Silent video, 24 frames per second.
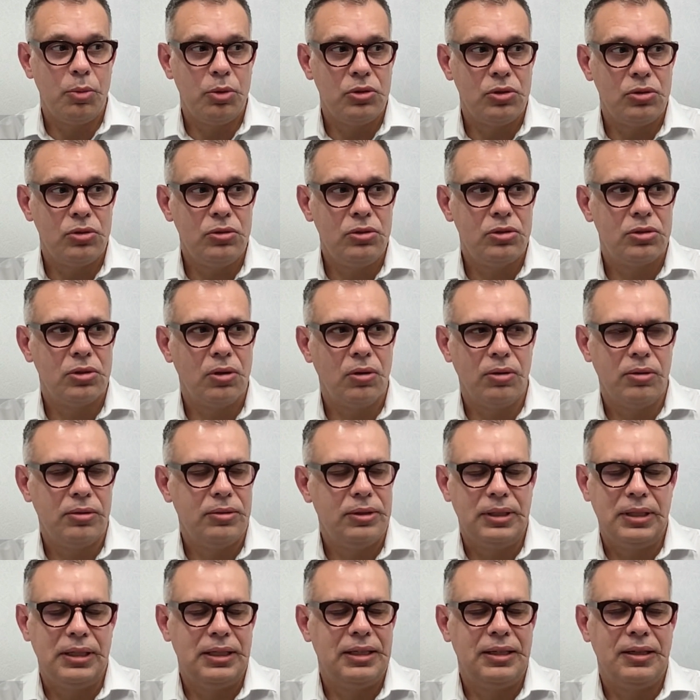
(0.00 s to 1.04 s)
to do
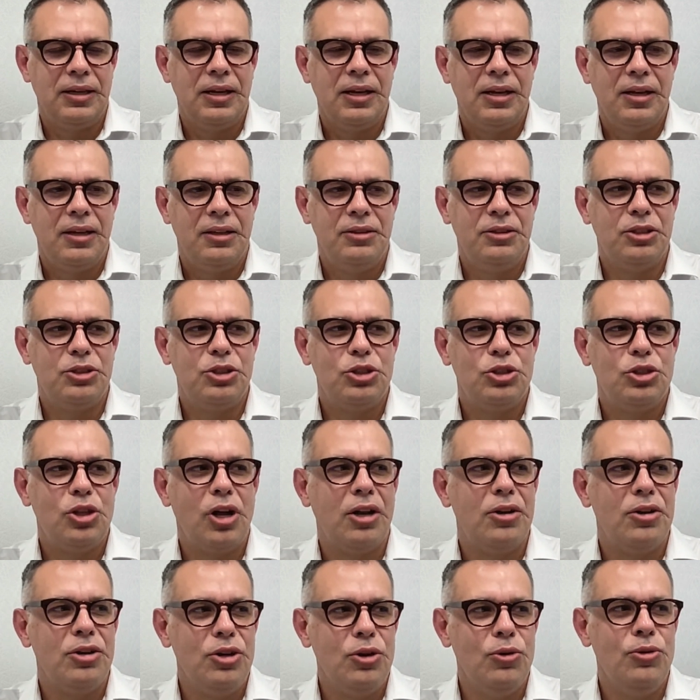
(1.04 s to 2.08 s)
so. This is not
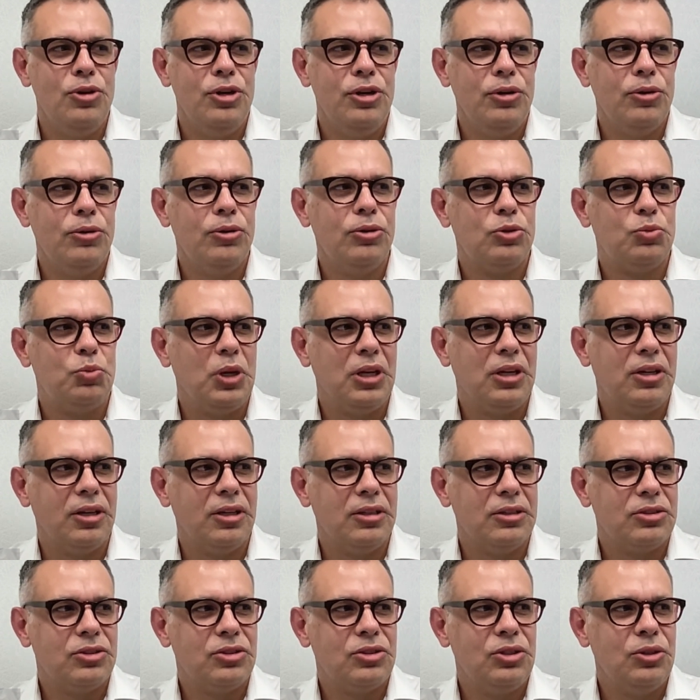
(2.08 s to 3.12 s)
new news
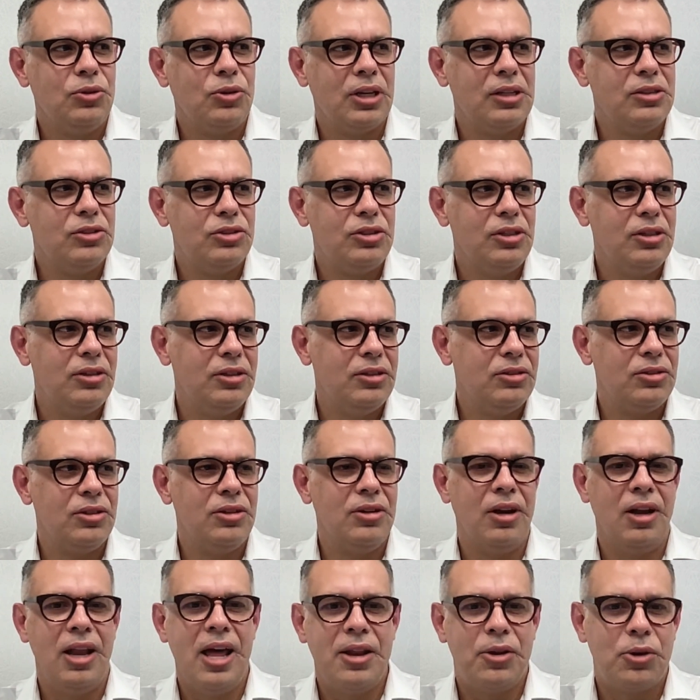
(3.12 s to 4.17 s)
because you can see this in
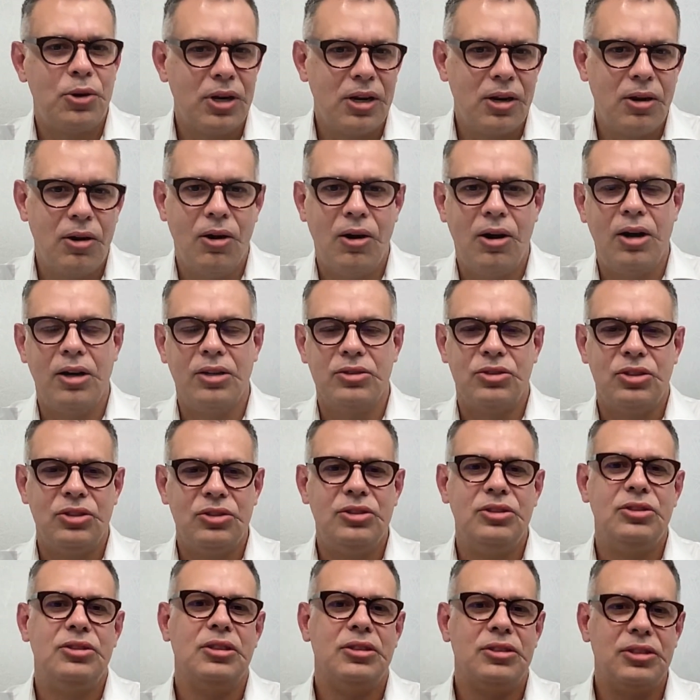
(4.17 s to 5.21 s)
electric cars. This
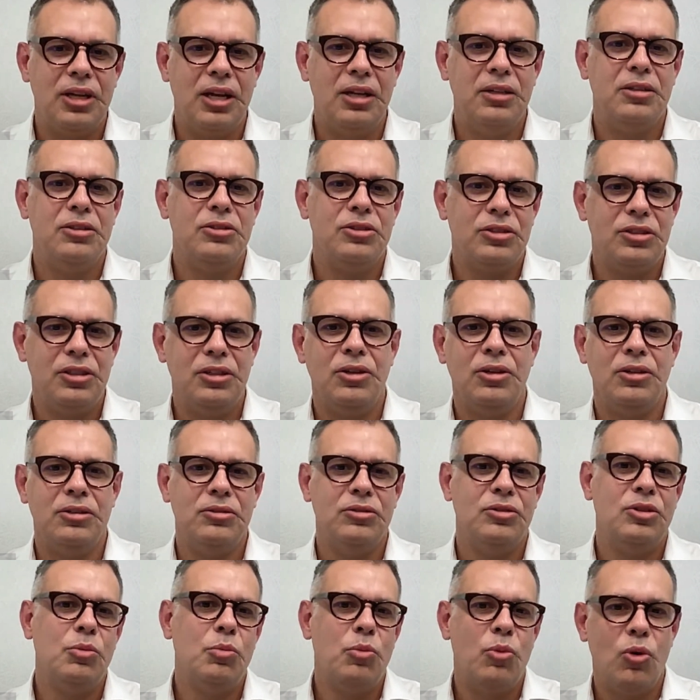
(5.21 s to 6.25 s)
is a tendency on
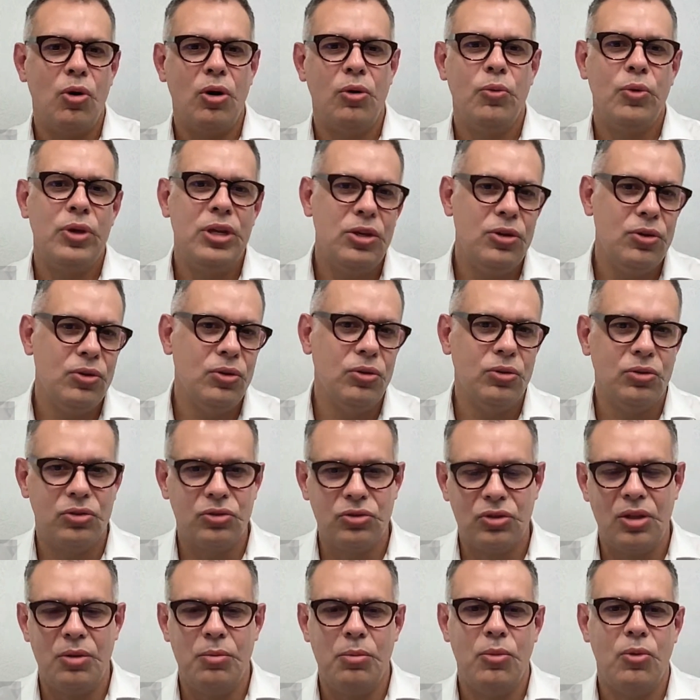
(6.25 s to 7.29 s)
the more we use,
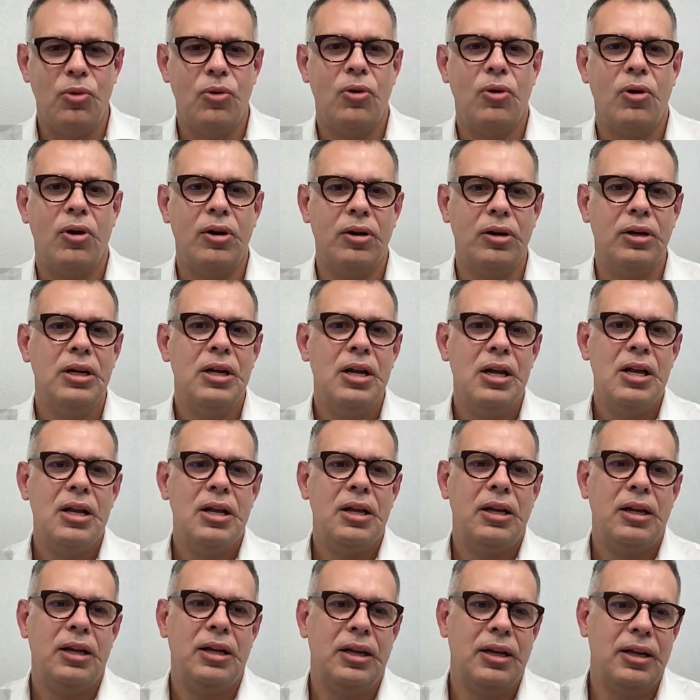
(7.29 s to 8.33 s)
the more
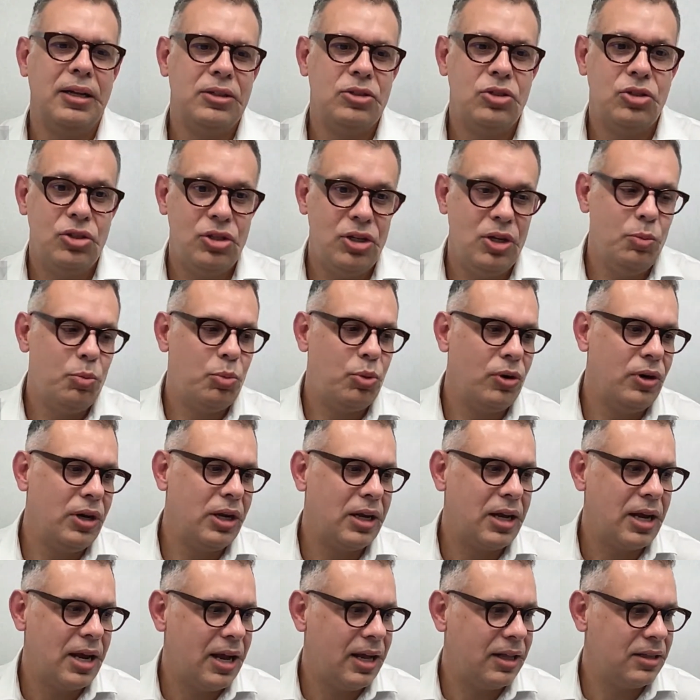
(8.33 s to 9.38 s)
cheaper it
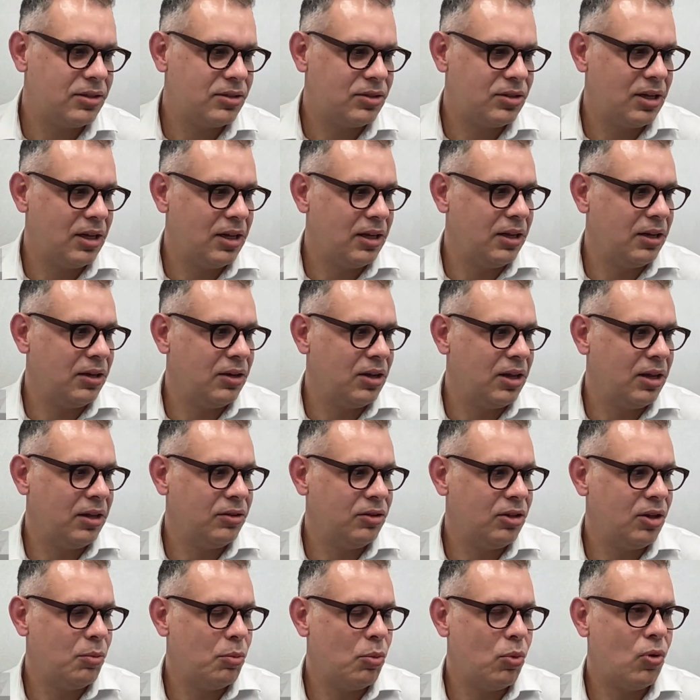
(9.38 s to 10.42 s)
gets and
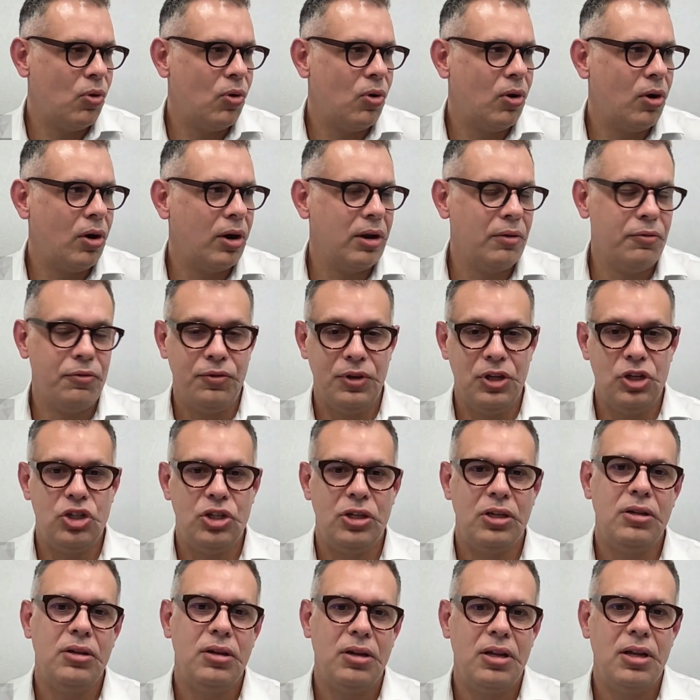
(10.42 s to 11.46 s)
the more
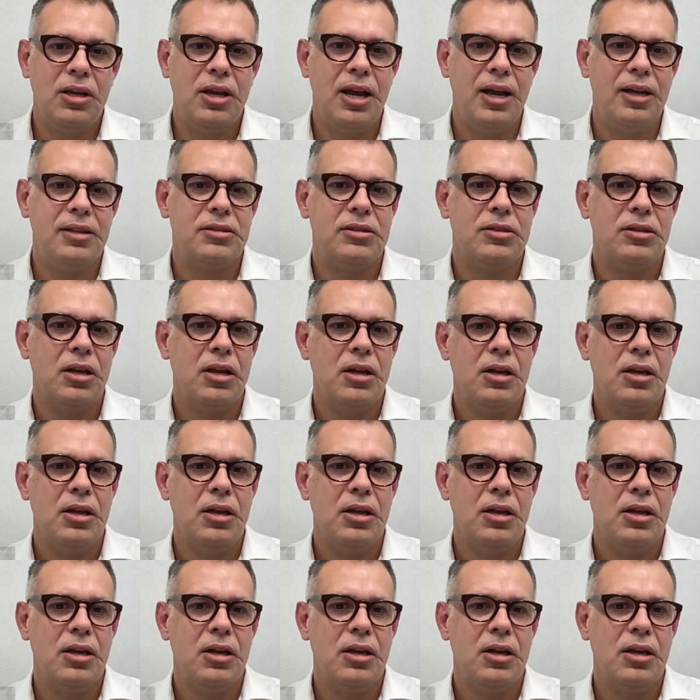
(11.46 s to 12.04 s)
efficient it gets.